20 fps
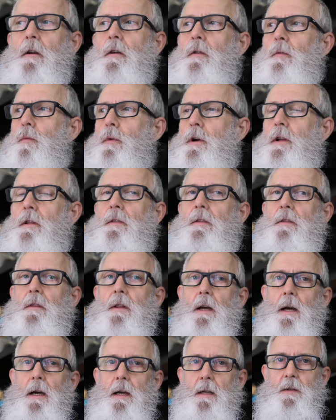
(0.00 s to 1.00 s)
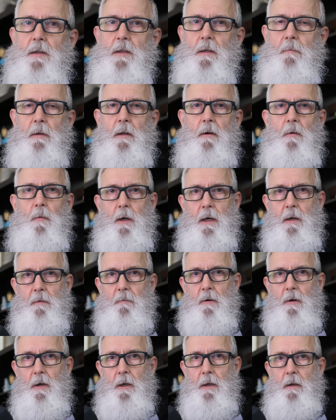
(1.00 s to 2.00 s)
with a similar weight
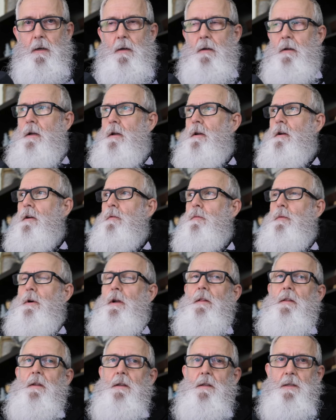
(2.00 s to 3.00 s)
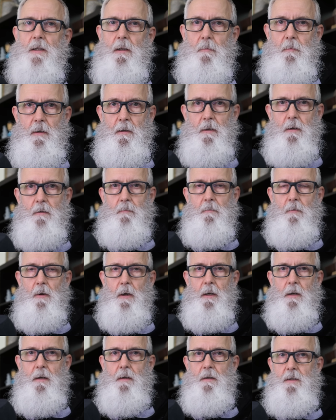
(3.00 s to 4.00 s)
rider, with similar
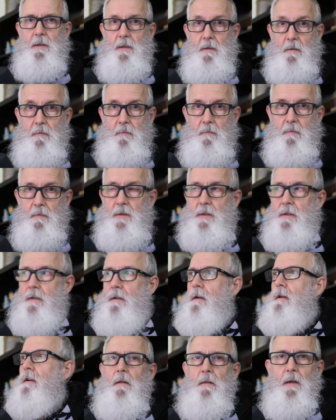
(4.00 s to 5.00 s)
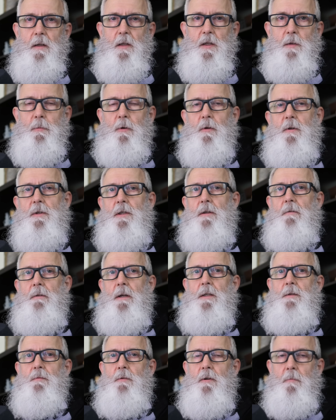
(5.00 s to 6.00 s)
riding skills, the Sportster
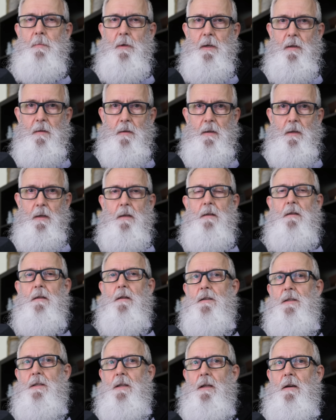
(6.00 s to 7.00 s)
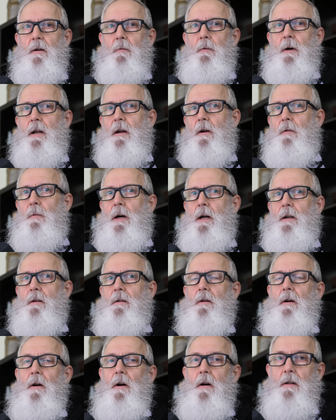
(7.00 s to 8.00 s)
S will beat the Indian Scout
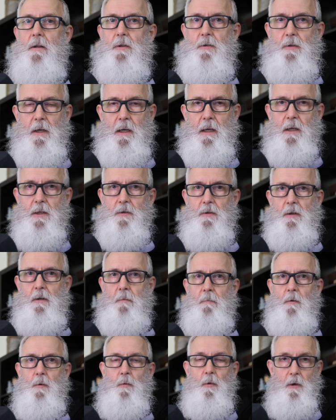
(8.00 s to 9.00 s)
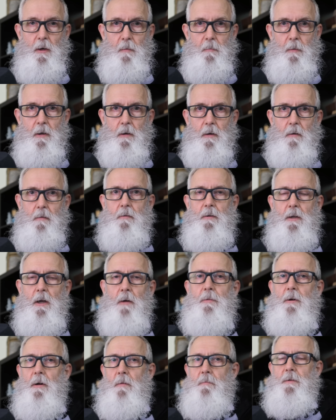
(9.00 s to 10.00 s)
101 on a drag strip, quarter mile, no
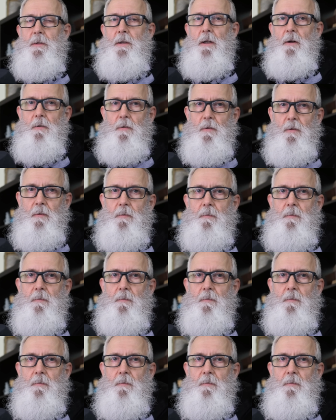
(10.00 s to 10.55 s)
problems at all.